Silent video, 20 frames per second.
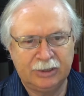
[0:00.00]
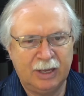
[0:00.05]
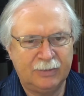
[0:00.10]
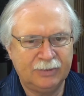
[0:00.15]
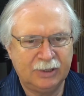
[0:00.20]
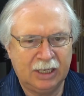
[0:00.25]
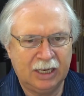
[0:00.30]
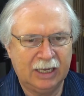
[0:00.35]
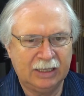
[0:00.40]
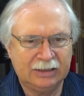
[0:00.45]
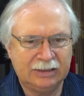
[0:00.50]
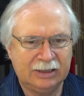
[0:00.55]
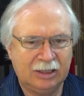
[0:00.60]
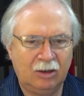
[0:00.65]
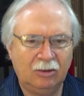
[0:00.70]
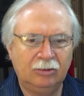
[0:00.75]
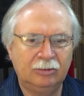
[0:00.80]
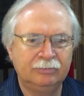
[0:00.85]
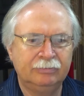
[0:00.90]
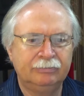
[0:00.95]
something like
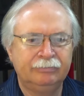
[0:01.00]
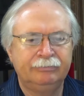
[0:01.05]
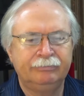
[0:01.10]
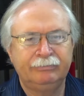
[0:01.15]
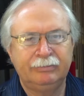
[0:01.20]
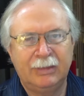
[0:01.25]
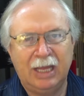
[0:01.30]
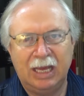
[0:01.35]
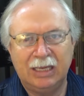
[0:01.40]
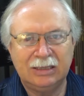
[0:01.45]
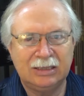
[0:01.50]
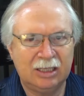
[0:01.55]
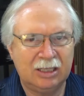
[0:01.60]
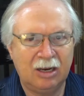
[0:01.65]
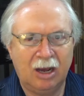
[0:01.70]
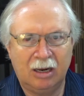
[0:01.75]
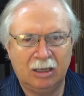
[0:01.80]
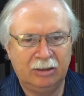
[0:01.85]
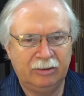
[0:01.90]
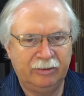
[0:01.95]
so. That's the
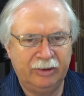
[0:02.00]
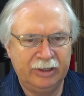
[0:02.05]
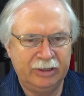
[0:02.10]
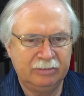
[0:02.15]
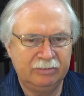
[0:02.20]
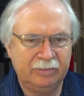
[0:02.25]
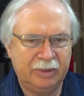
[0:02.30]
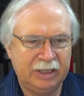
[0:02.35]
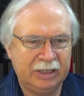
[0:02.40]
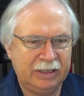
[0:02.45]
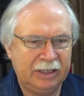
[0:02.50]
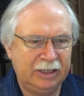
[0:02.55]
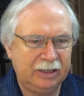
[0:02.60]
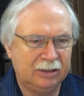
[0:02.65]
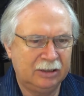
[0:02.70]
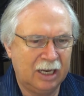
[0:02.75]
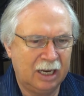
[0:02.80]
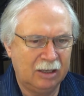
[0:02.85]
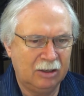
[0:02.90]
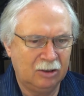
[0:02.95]
dotted rhythm. Big
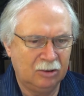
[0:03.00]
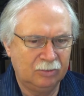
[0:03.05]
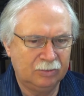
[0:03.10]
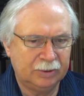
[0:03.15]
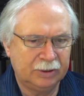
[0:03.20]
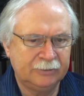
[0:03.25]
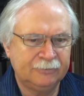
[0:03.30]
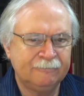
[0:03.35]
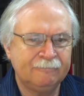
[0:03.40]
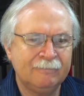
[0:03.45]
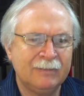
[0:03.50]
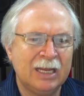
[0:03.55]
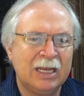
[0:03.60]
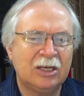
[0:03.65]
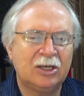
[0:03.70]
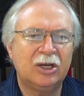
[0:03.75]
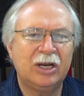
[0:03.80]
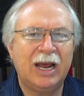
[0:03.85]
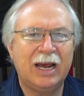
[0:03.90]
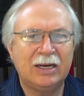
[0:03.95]
deal, I hope.
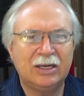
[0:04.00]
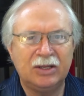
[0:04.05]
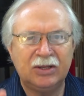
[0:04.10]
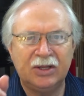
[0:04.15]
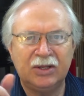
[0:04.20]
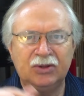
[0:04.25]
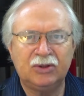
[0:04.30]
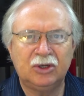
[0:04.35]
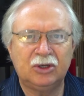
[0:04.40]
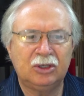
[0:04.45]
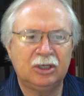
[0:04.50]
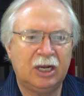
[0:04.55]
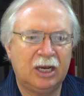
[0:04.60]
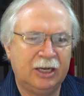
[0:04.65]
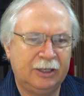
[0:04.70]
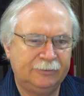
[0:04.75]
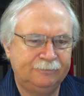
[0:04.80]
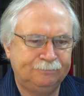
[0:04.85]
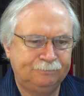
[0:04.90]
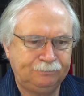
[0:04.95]
Go down to the third
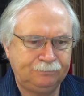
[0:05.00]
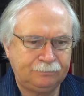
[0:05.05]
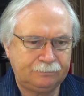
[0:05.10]
line.